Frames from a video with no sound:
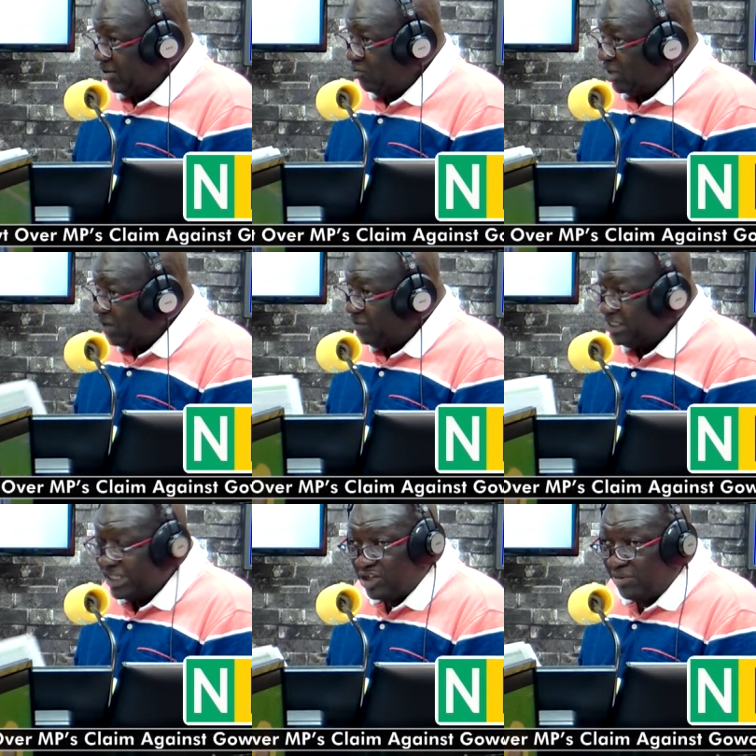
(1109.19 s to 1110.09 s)
One of these
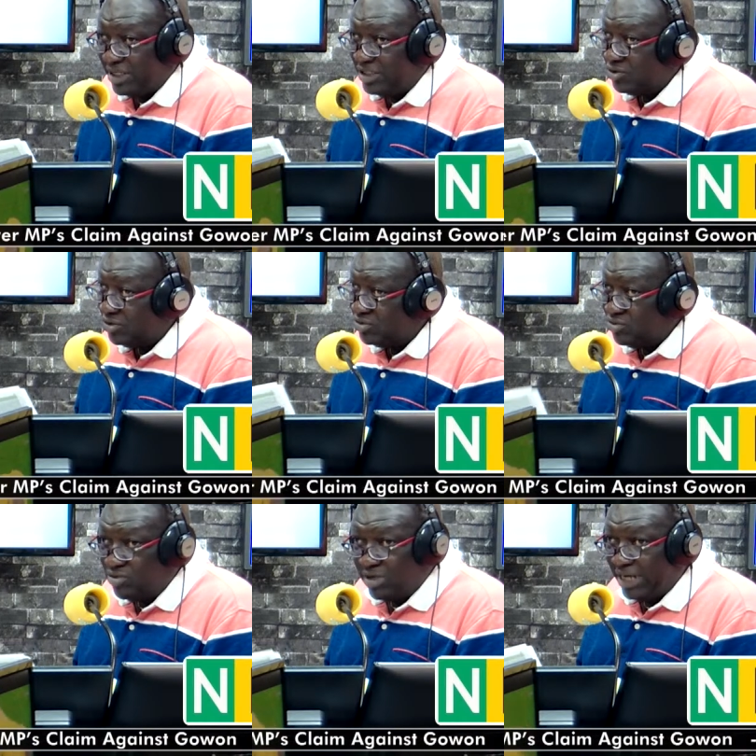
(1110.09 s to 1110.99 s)
days, somebody's going to
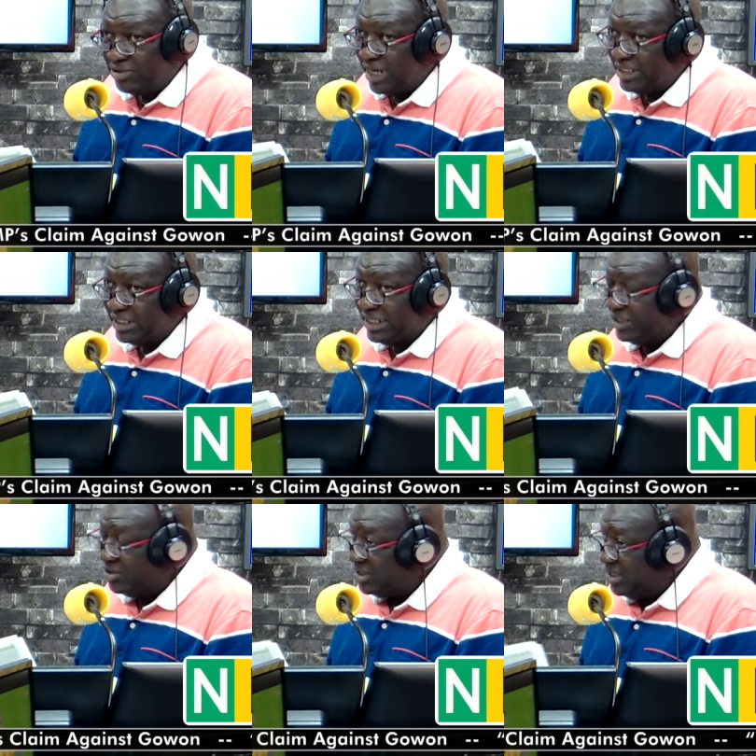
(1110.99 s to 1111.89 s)
look at you and say that
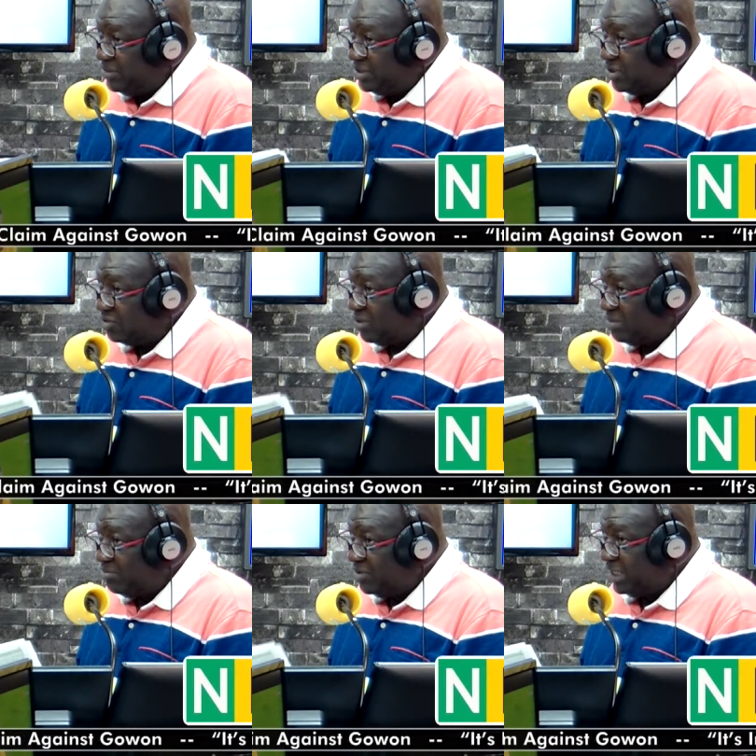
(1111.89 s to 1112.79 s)
your name is not
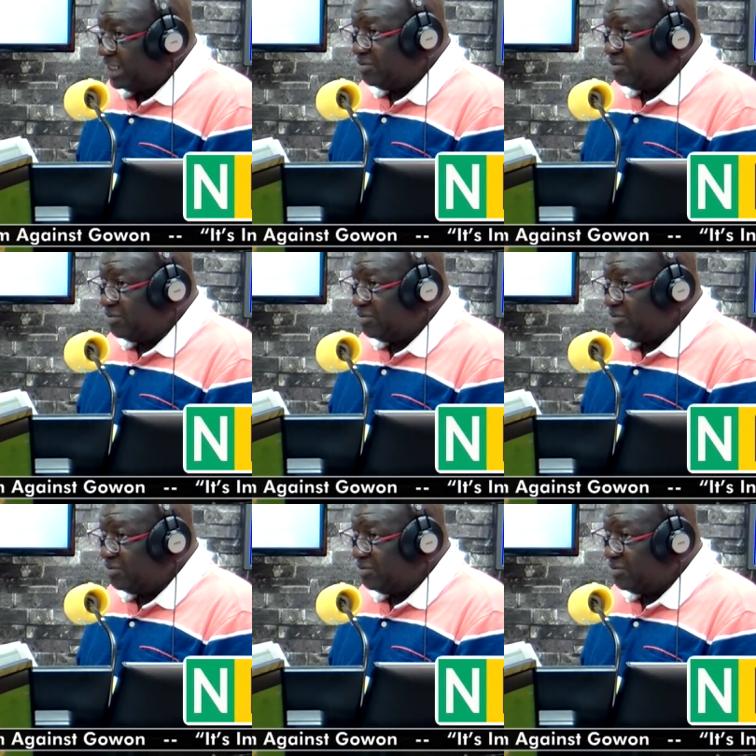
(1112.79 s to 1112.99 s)
Wemimo, that he